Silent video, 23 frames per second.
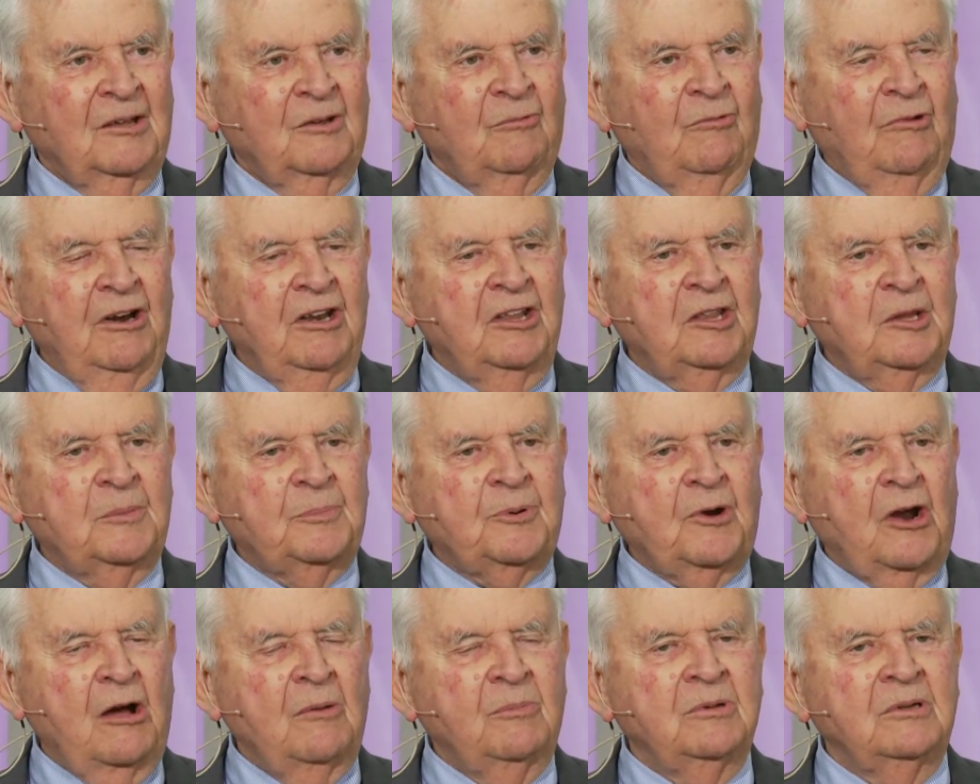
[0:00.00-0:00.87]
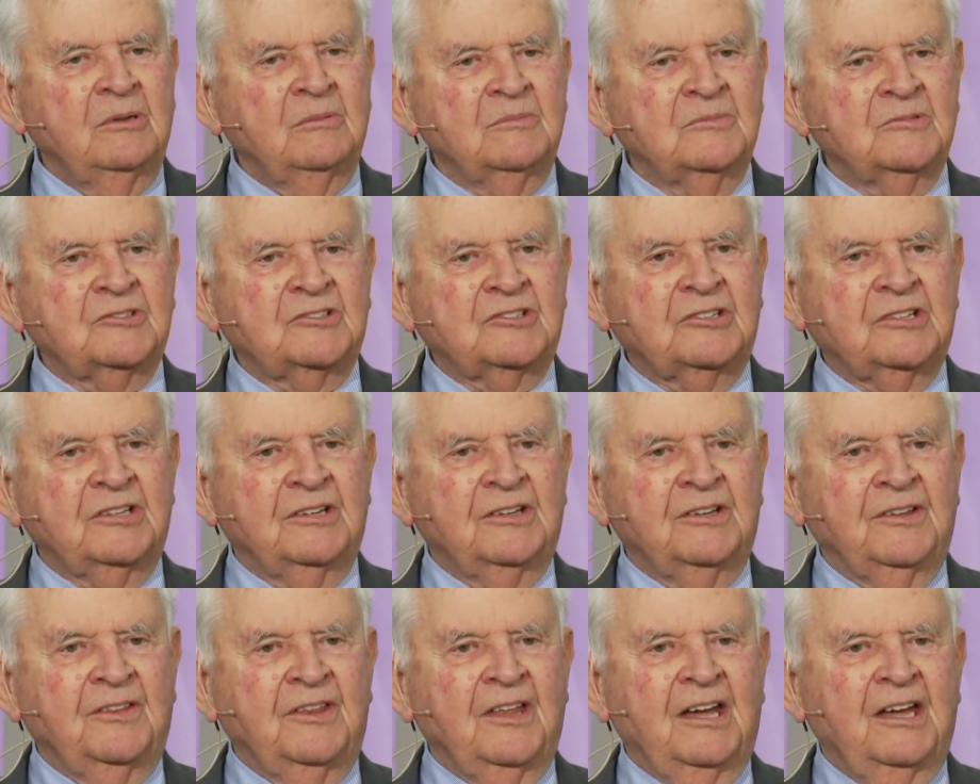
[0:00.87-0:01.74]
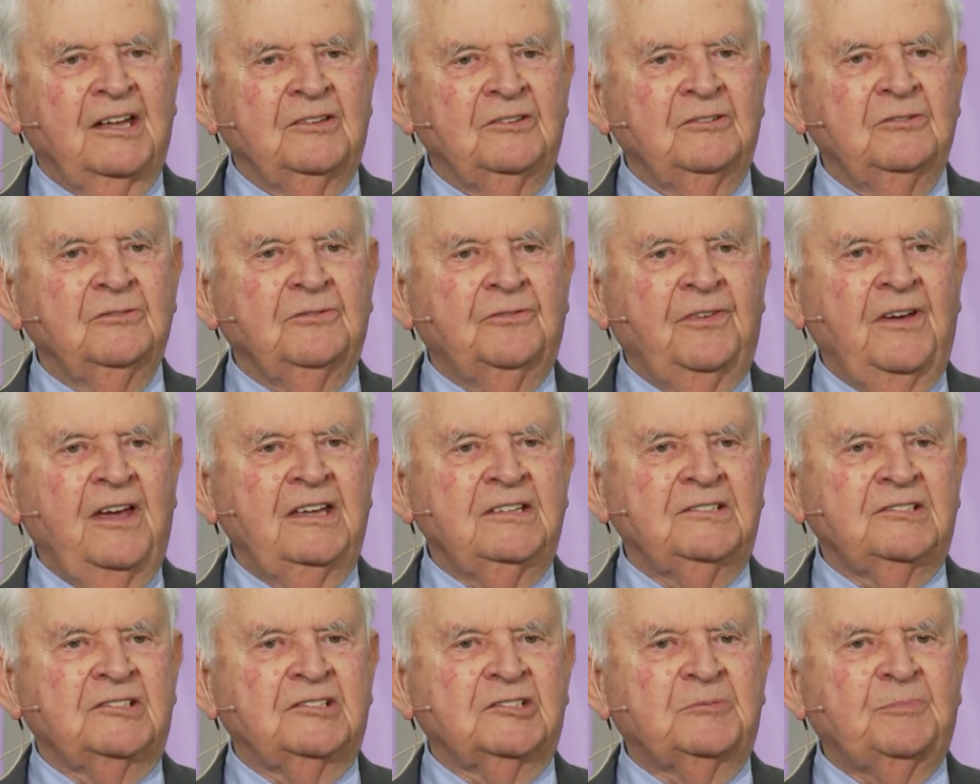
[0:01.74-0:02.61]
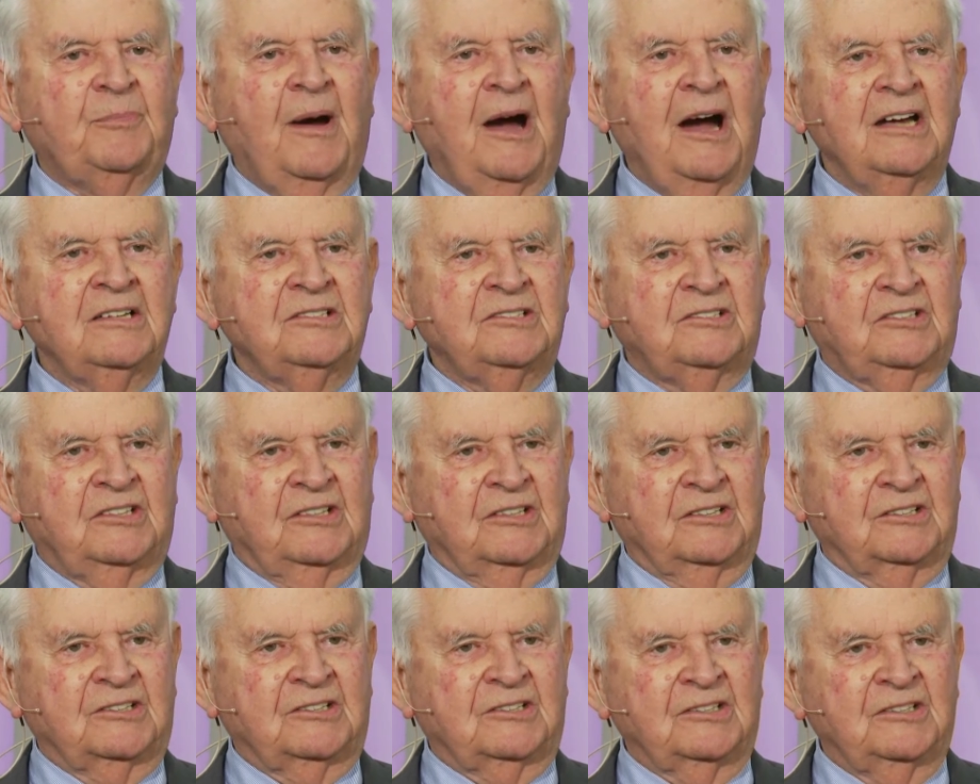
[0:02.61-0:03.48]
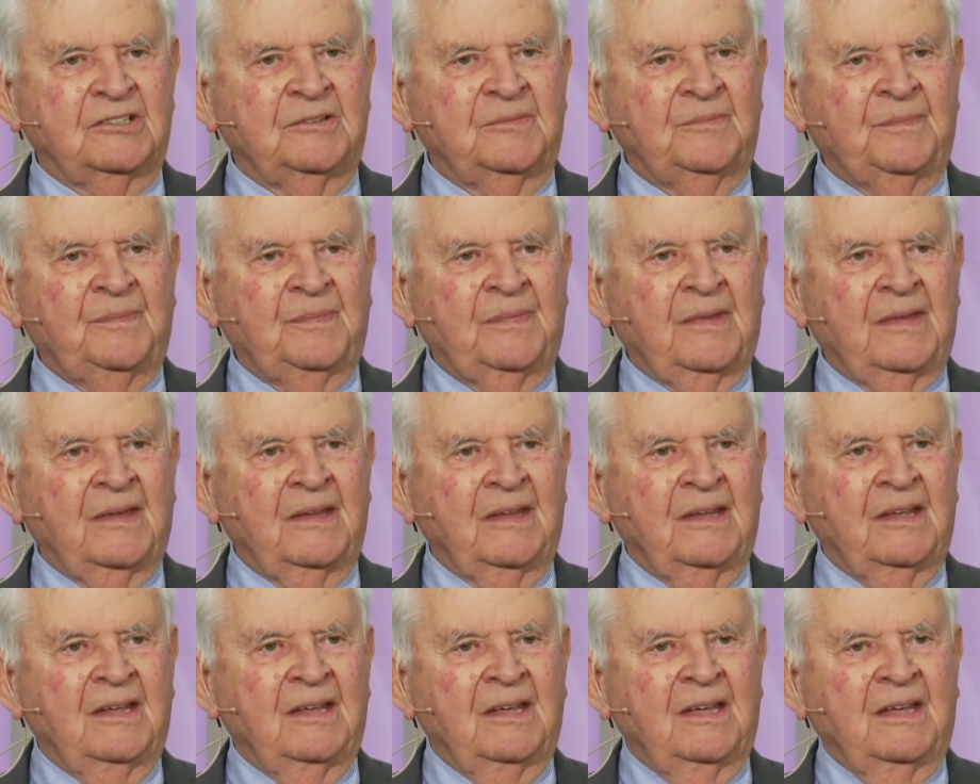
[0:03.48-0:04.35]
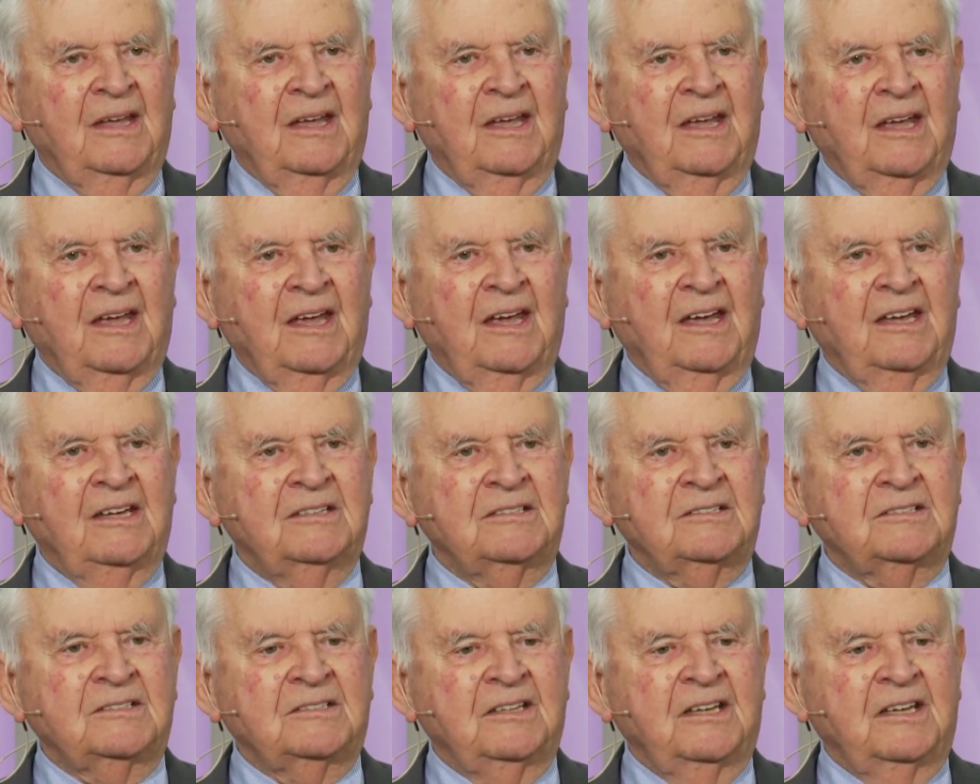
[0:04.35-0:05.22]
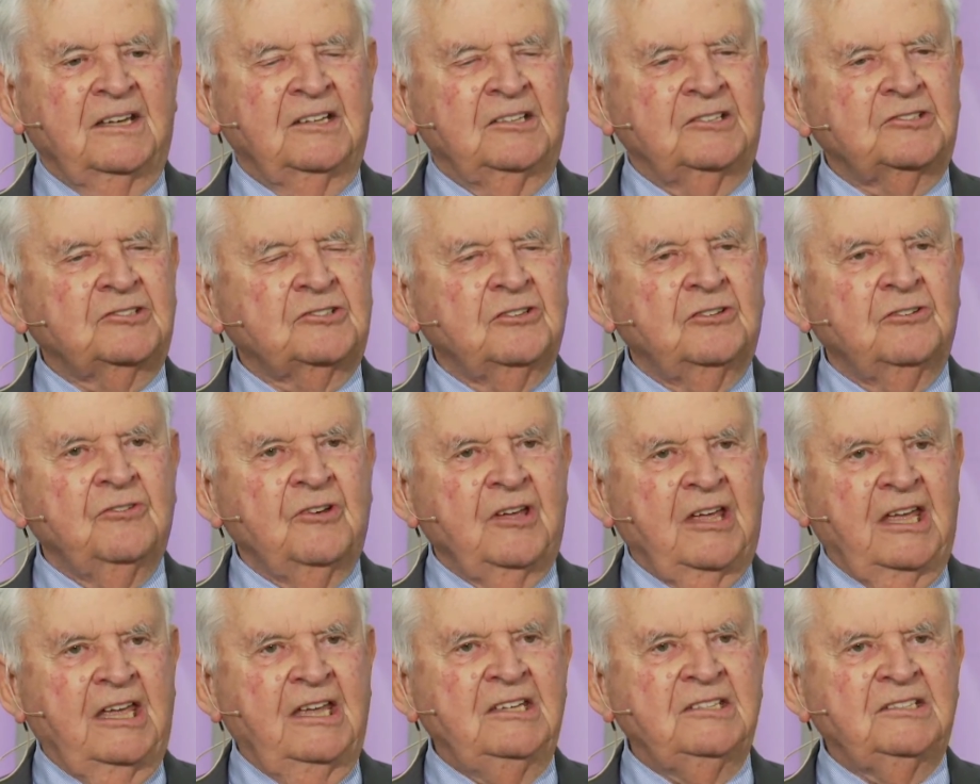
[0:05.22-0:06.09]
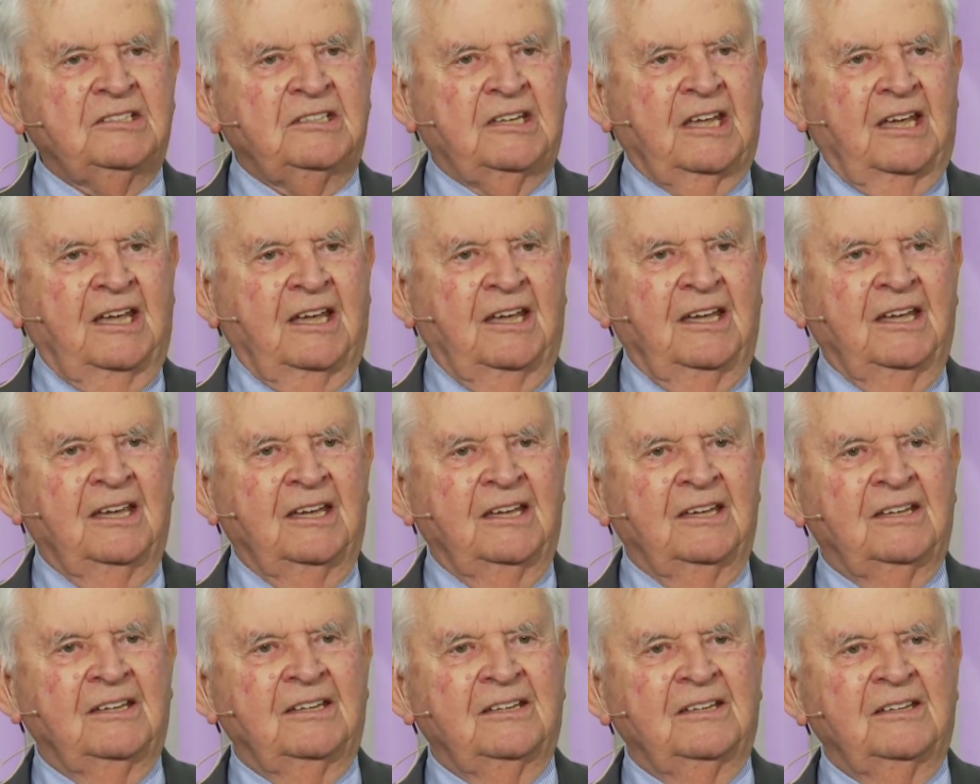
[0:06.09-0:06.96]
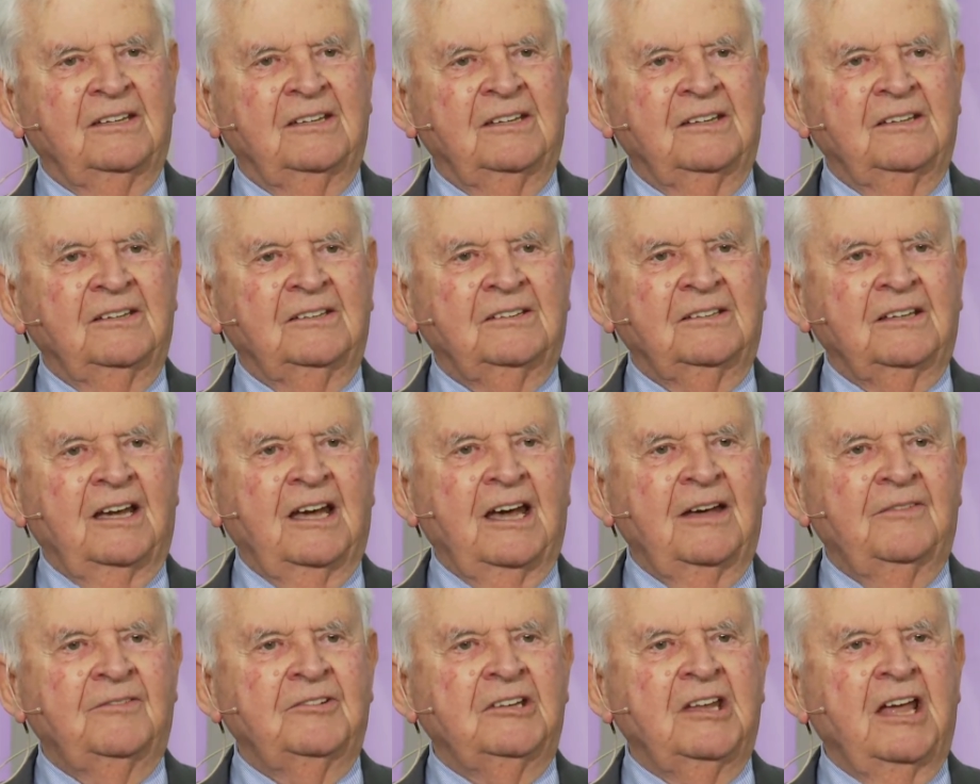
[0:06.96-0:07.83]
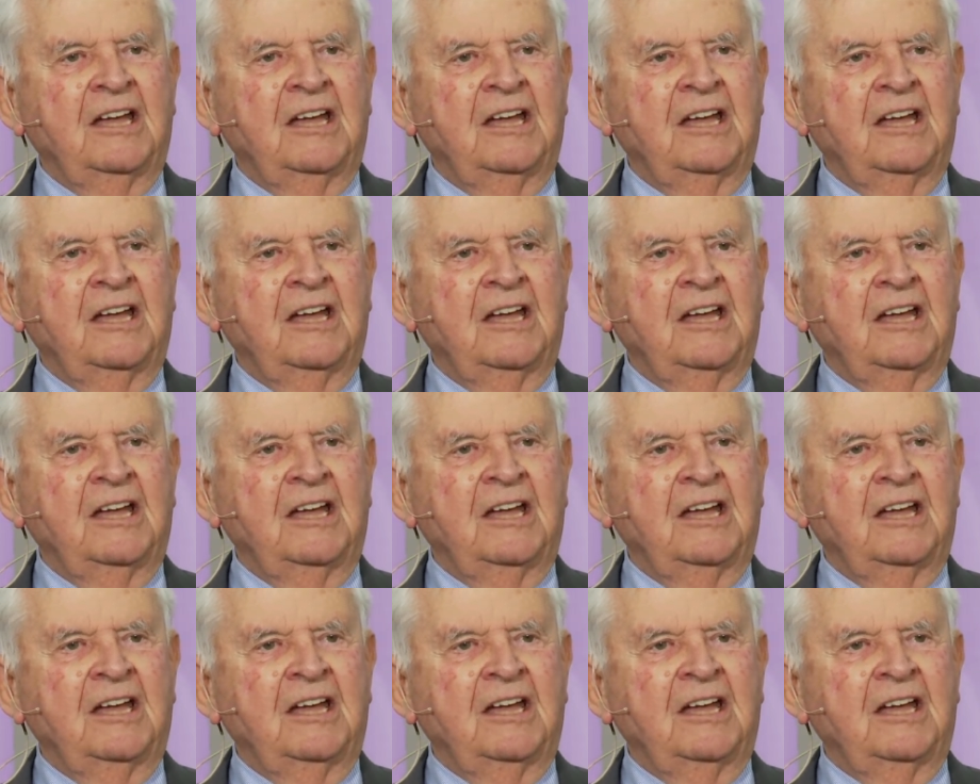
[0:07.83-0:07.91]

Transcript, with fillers: One of the problems that you face as pastors is that it's so easy to have an